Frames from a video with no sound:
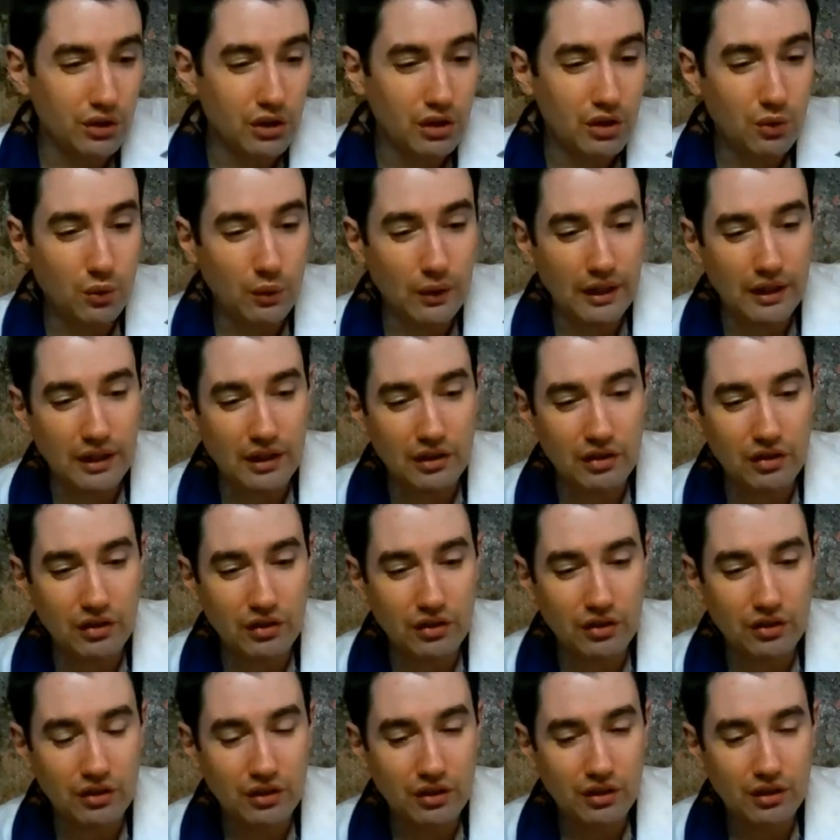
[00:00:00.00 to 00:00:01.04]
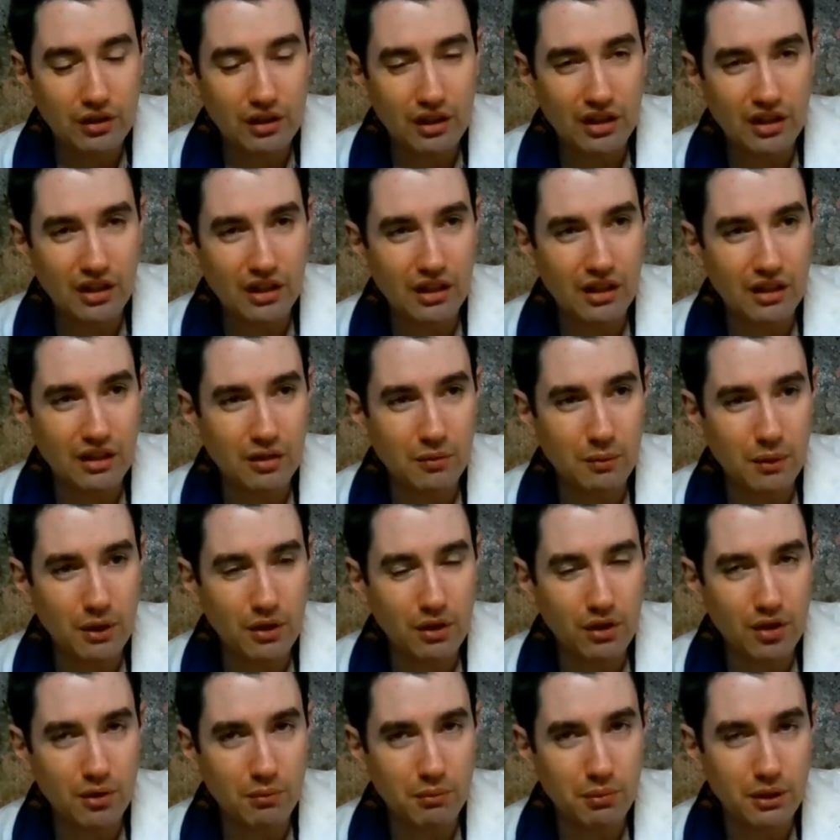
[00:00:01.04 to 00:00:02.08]
US, I think, in
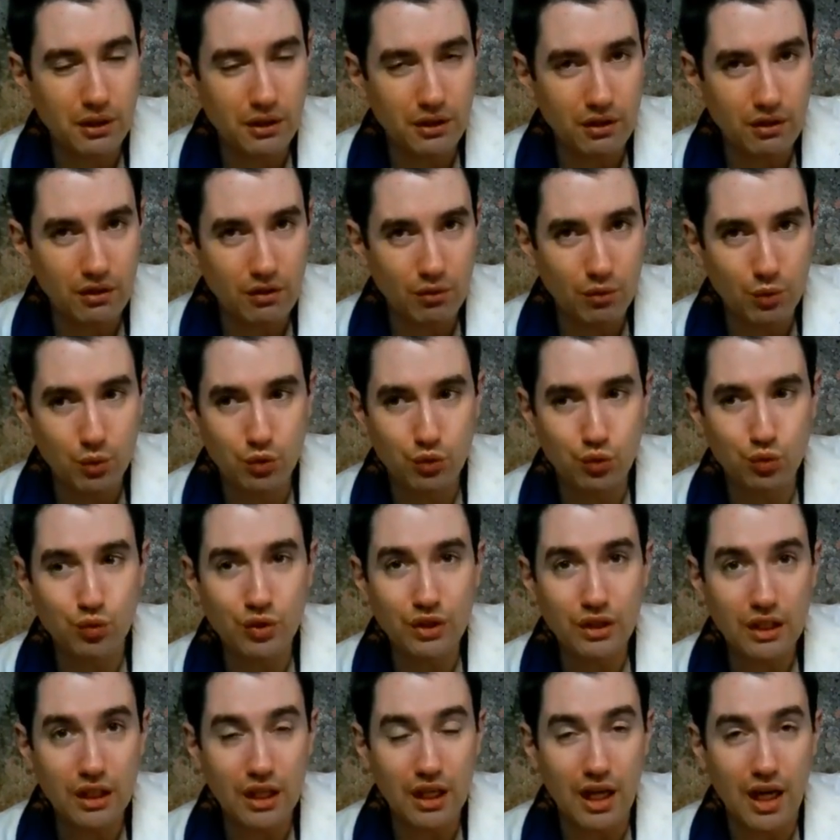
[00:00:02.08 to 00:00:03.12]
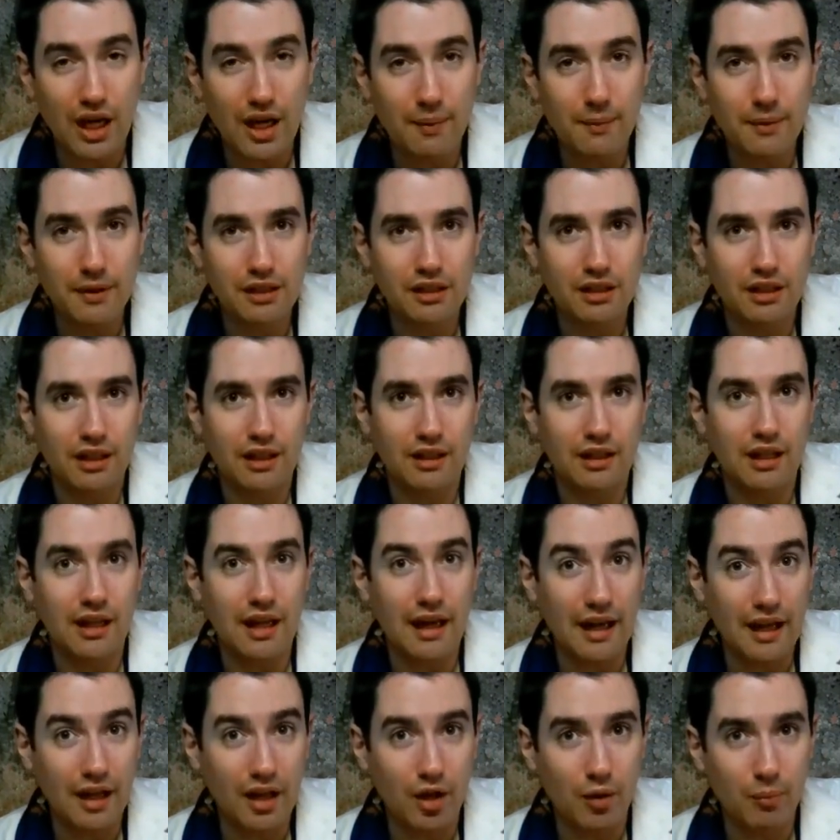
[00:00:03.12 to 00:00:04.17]
America, but it was really common in like the
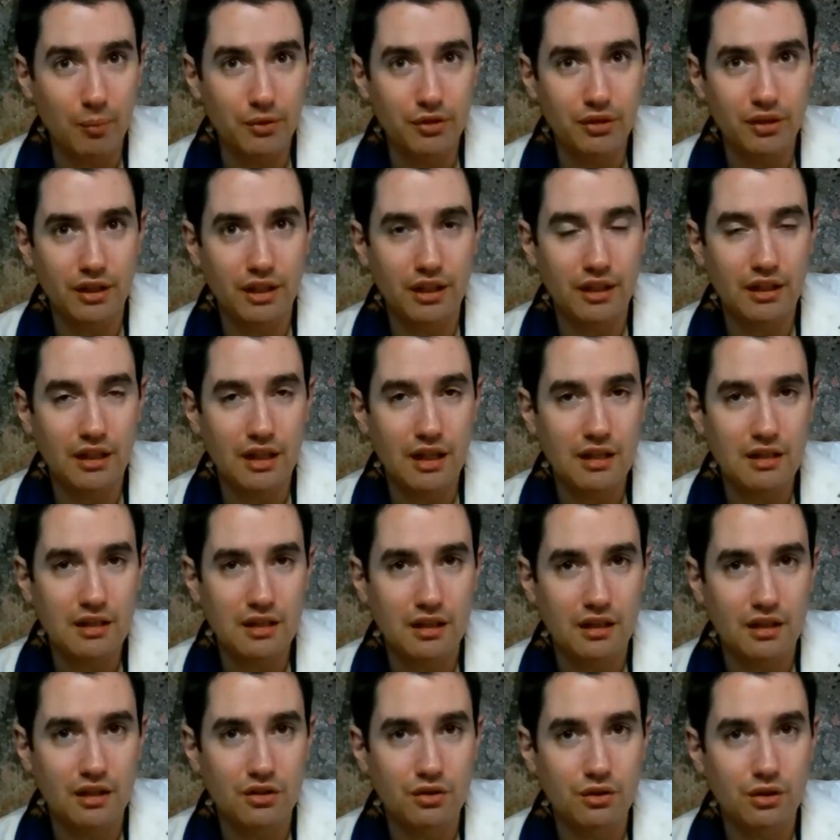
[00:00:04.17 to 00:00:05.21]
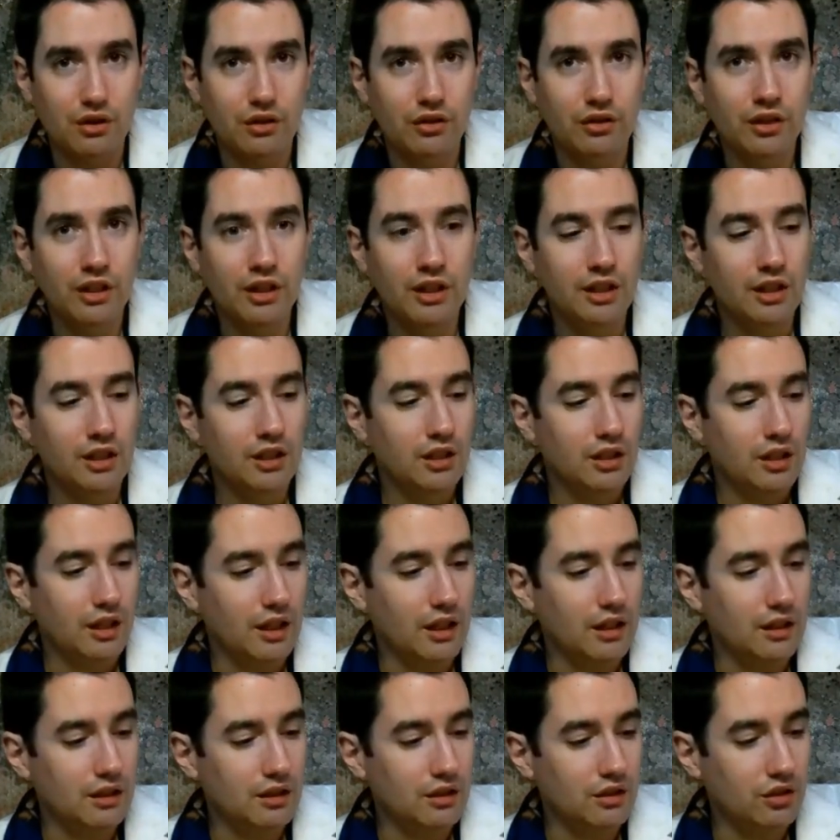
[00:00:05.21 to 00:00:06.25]
Alps in like the 1800s,
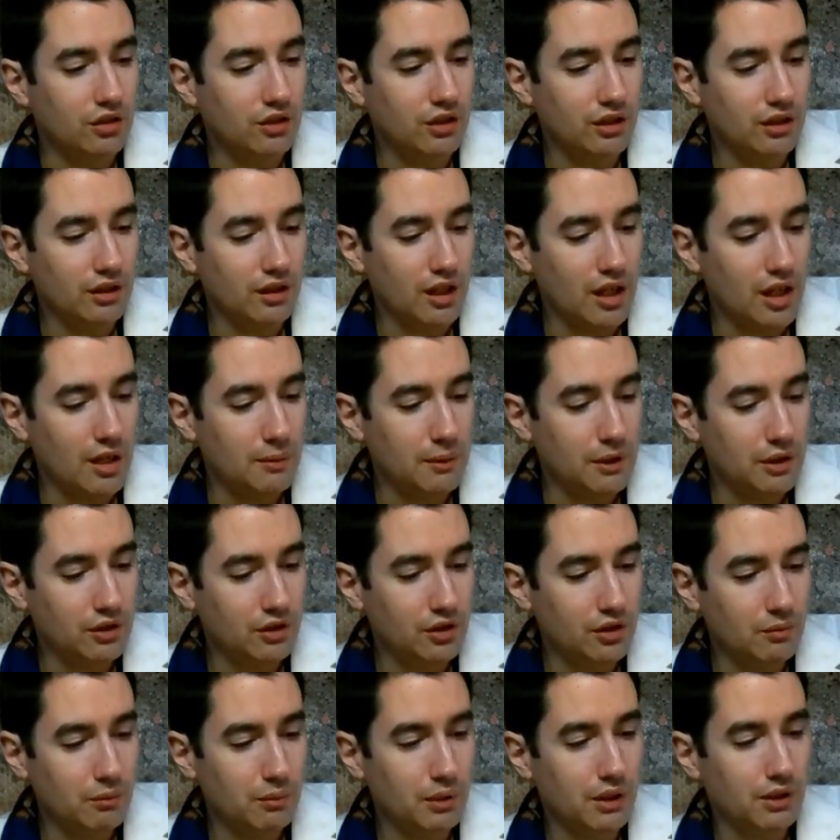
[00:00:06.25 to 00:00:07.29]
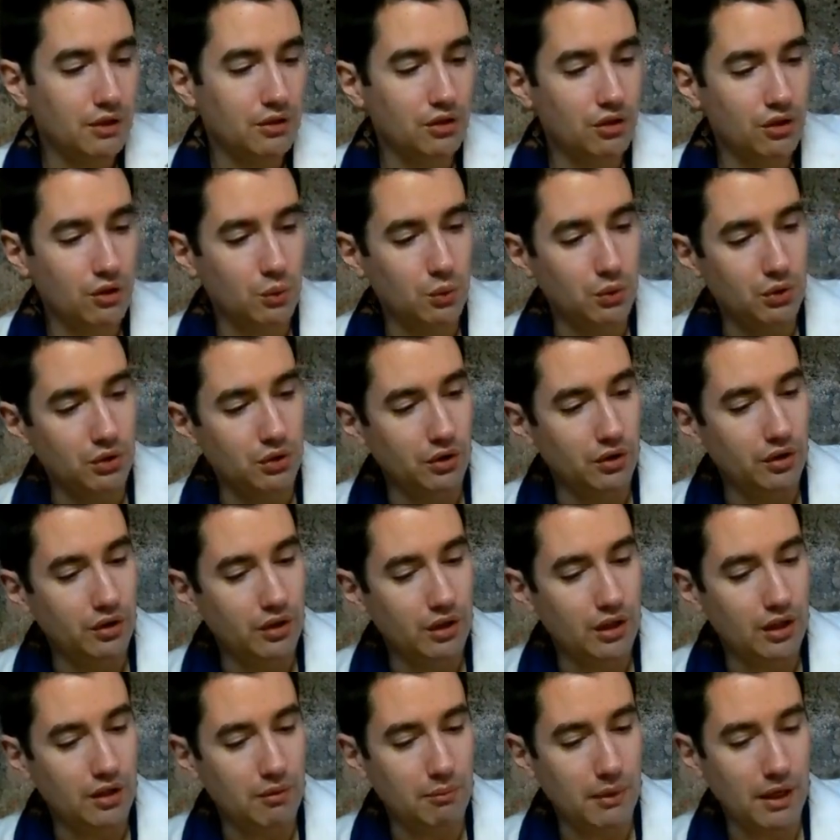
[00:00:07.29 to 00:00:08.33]
and is still common in some parts of the world
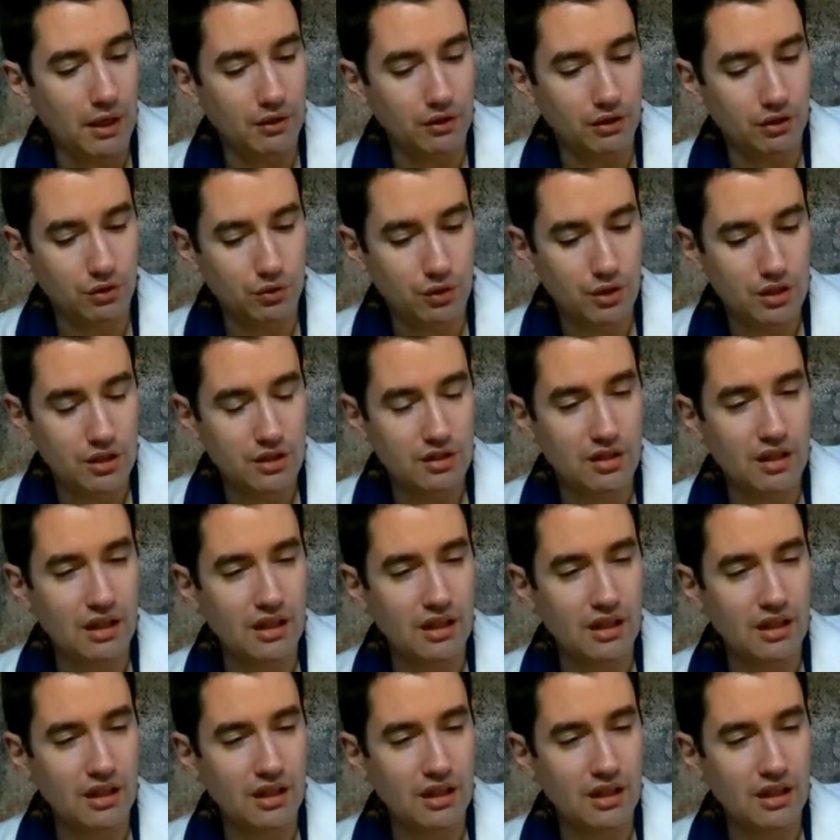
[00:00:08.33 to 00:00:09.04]
in mountainous regions.